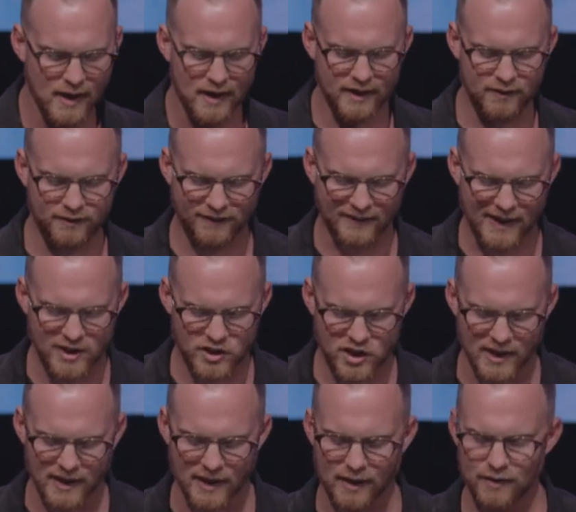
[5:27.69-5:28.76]
it's
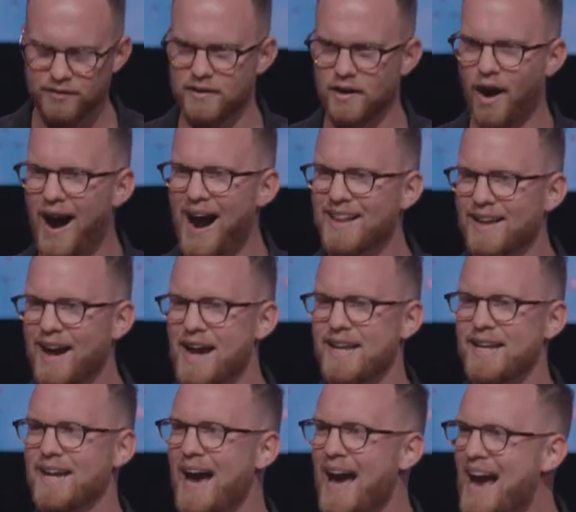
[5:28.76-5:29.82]
teaching us and
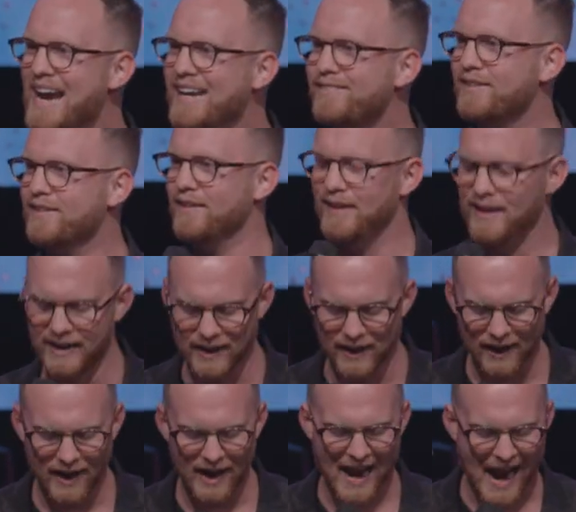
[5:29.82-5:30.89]
highlighting eight
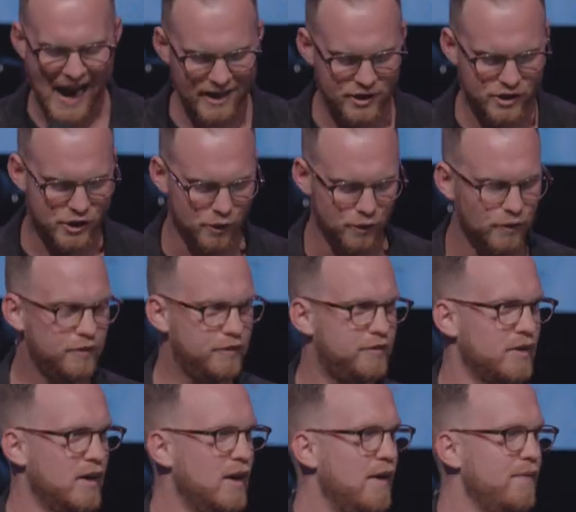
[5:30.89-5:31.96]
inner
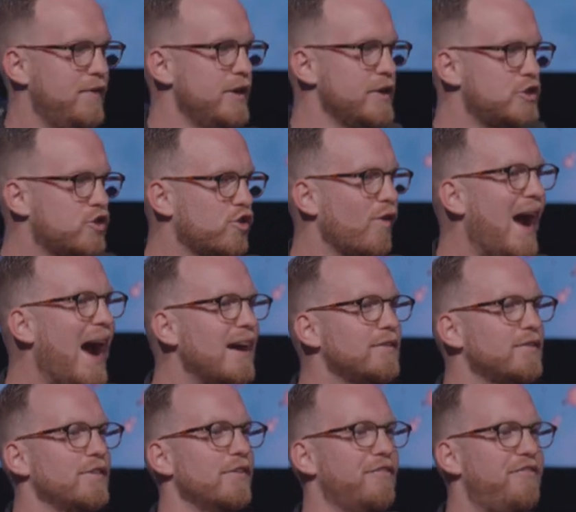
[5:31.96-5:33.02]
attitudes that attract
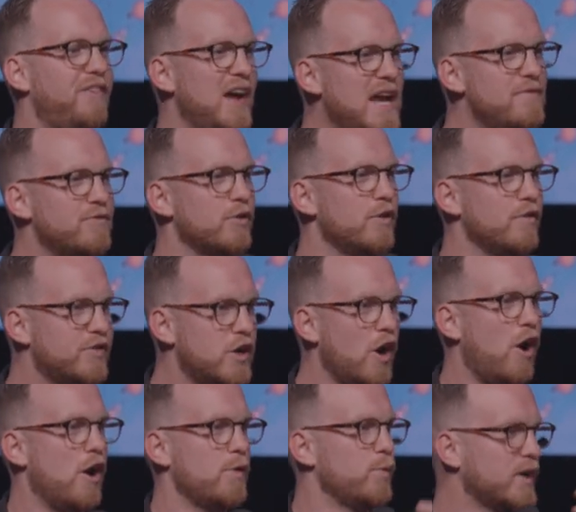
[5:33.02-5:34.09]
the favor of
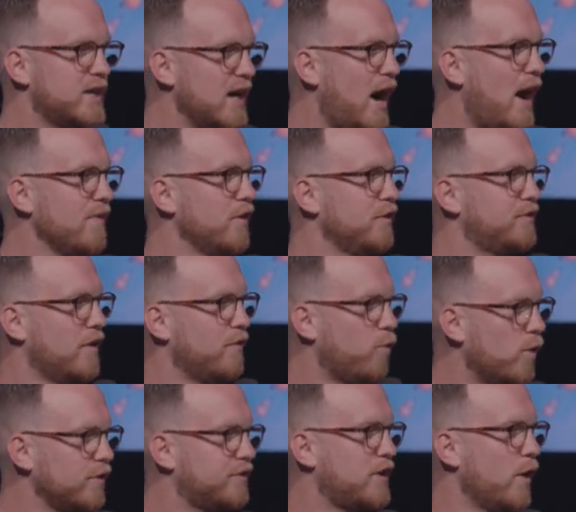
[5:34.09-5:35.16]
God regardless of
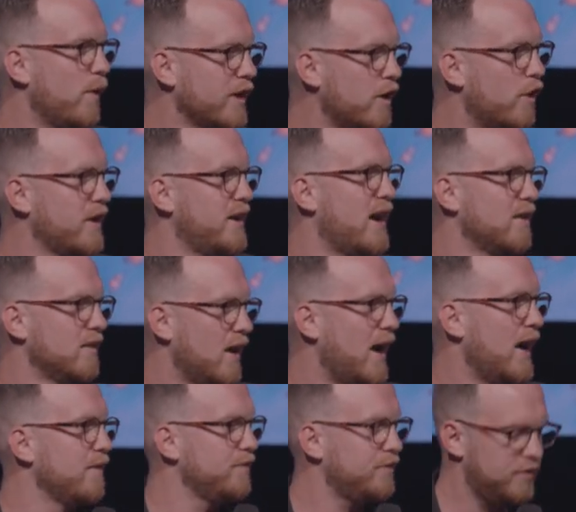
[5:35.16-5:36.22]
what's going on in our
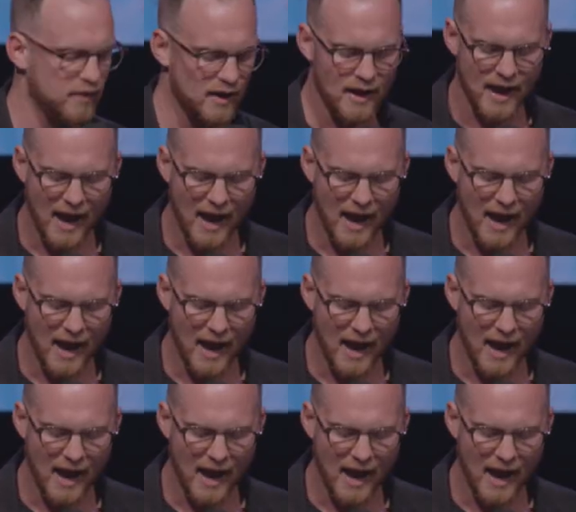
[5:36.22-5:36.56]
lives.